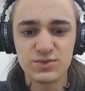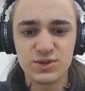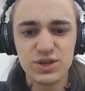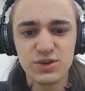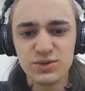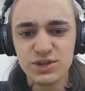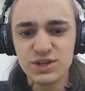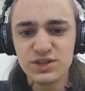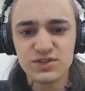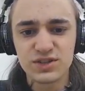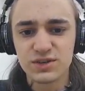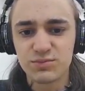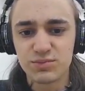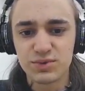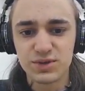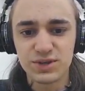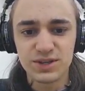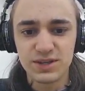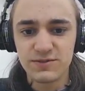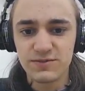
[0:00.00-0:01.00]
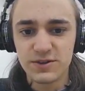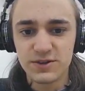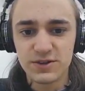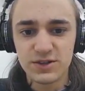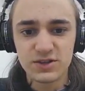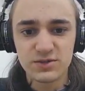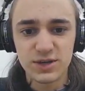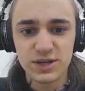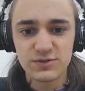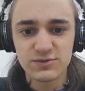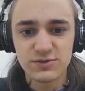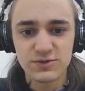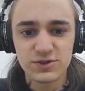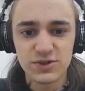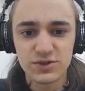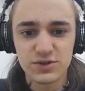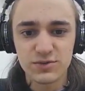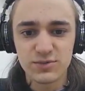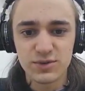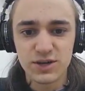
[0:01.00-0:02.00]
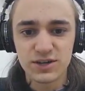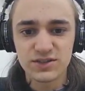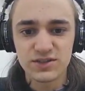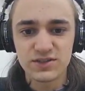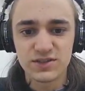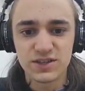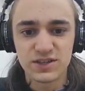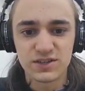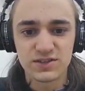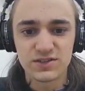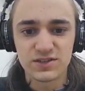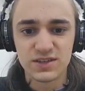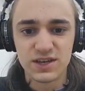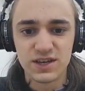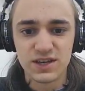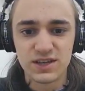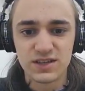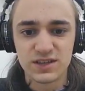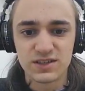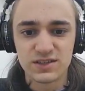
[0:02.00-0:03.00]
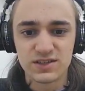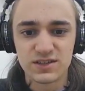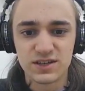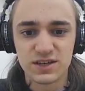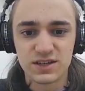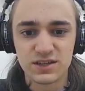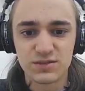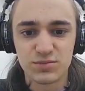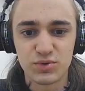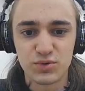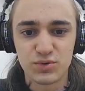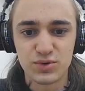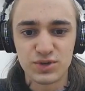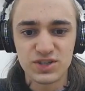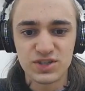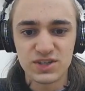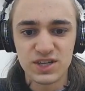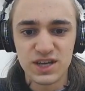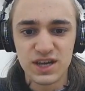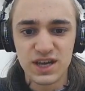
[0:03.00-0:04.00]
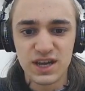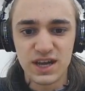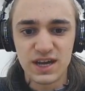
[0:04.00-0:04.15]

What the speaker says: We don't need to completely fill this place with shulker boxes. That's not the point.